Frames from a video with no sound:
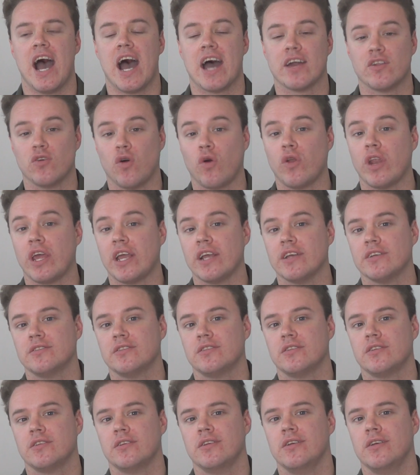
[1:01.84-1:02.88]
and
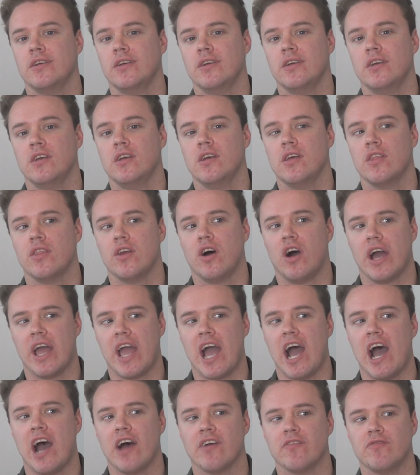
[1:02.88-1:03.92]
honest that
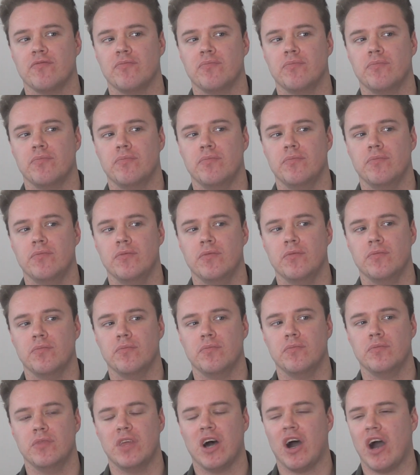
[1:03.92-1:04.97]

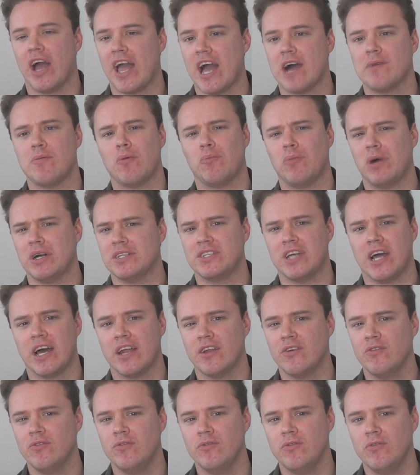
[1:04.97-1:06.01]
I am on my
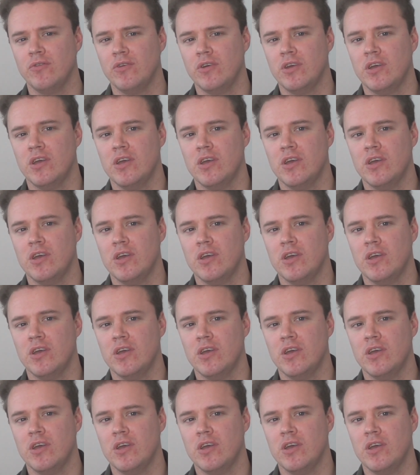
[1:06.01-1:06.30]
channel,